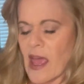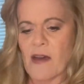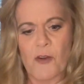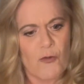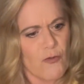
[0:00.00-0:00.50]
I
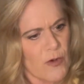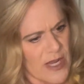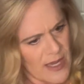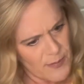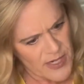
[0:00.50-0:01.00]
have a
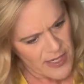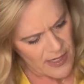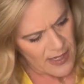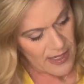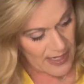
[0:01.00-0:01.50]
ribbed
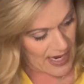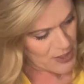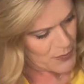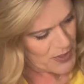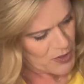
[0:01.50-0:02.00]

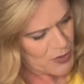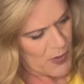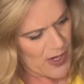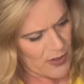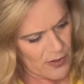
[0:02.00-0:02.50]
cashmere
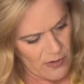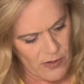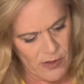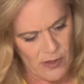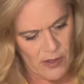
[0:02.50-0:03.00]
sweater.
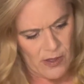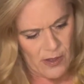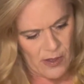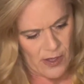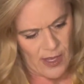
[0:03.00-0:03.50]

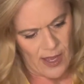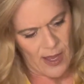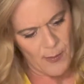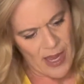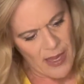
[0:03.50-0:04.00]

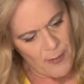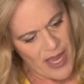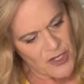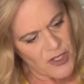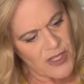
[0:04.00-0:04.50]
Um, I
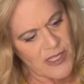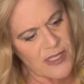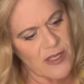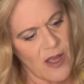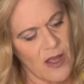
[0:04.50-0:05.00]
imagine this
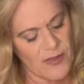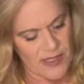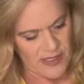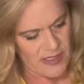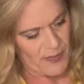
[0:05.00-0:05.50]
is all,
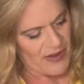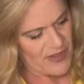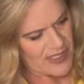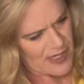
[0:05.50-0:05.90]
this is by Vince